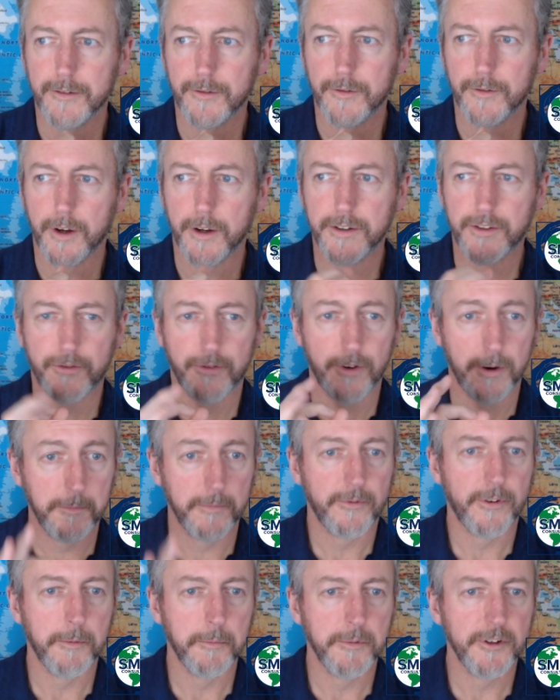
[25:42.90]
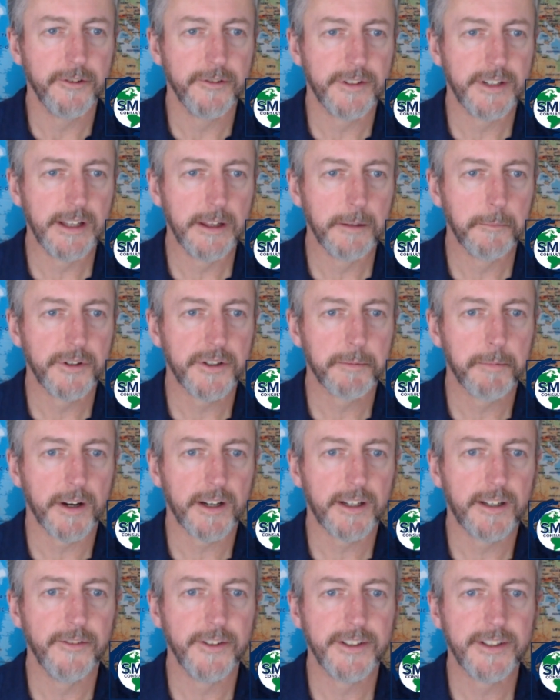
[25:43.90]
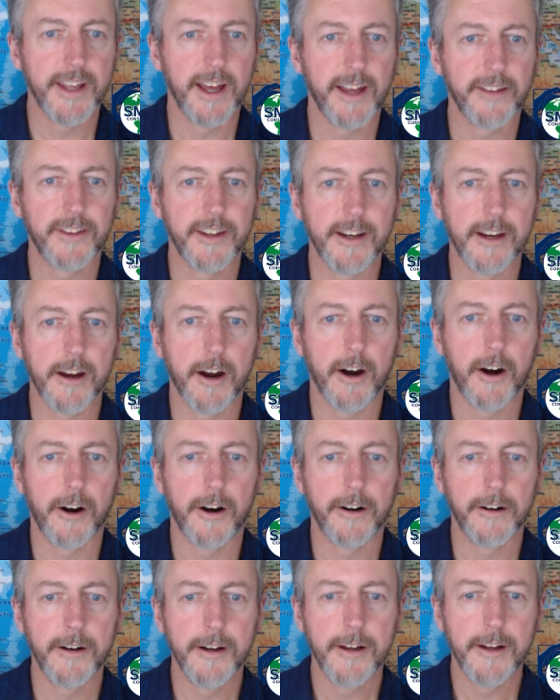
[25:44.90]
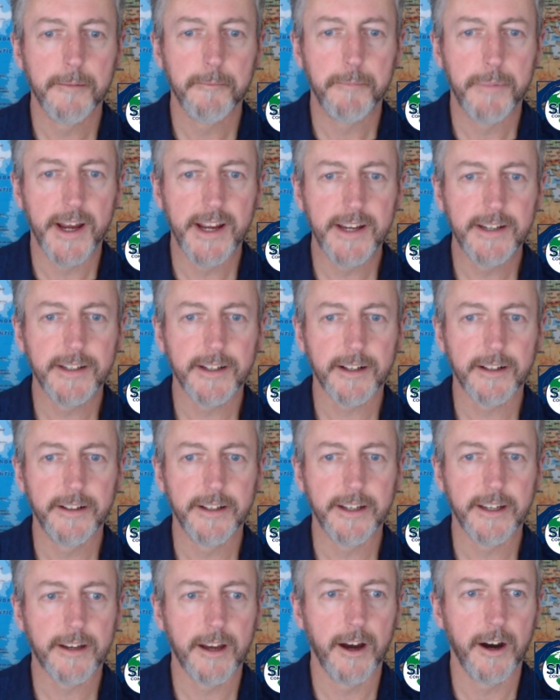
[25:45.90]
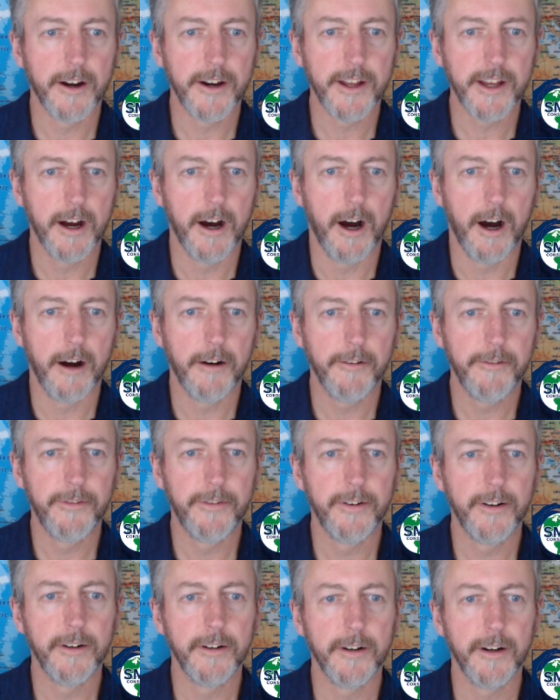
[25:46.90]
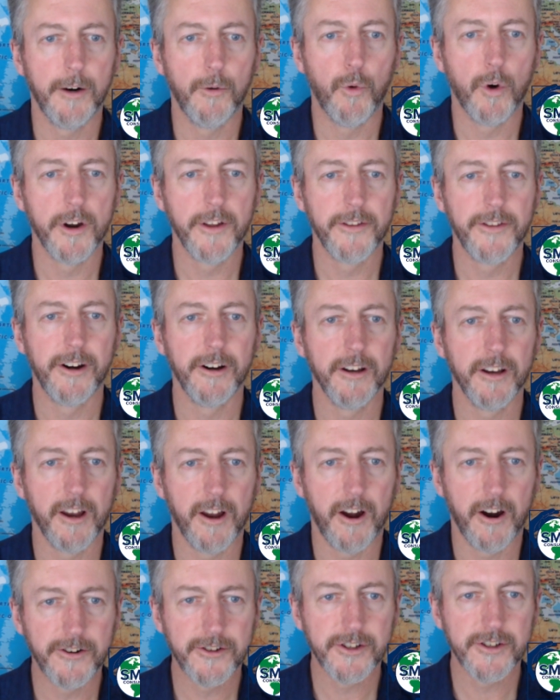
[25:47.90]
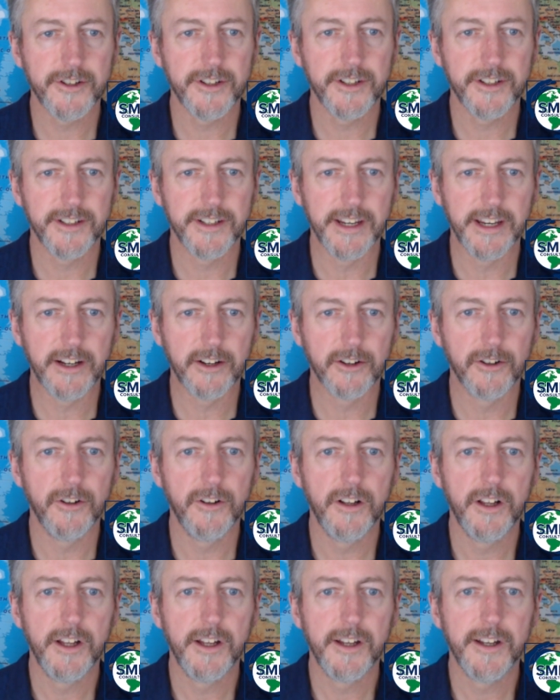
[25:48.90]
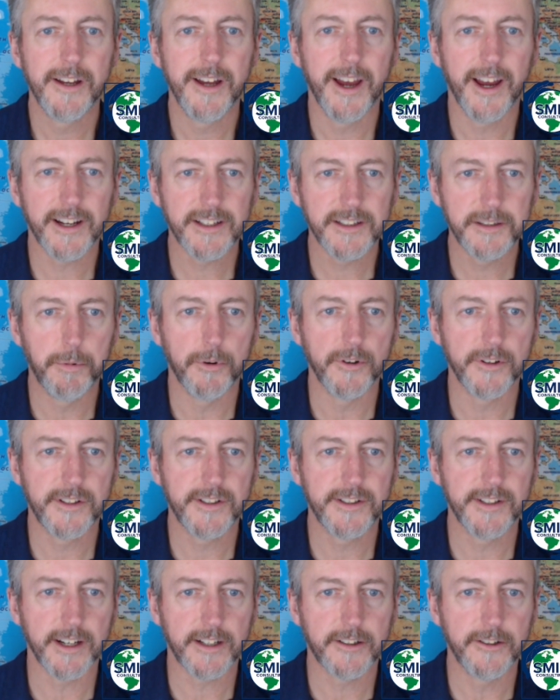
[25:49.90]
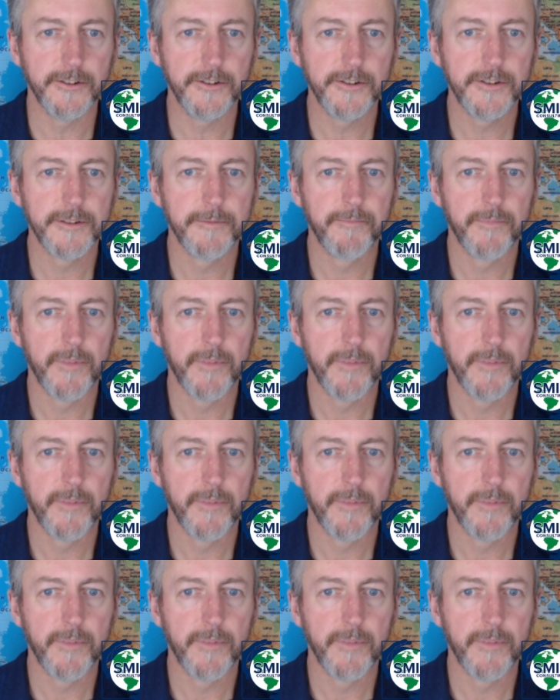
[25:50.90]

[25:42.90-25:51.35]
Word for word: is from a New Zealand perspective, is that they are basically cutting off one of their largest single export sectors.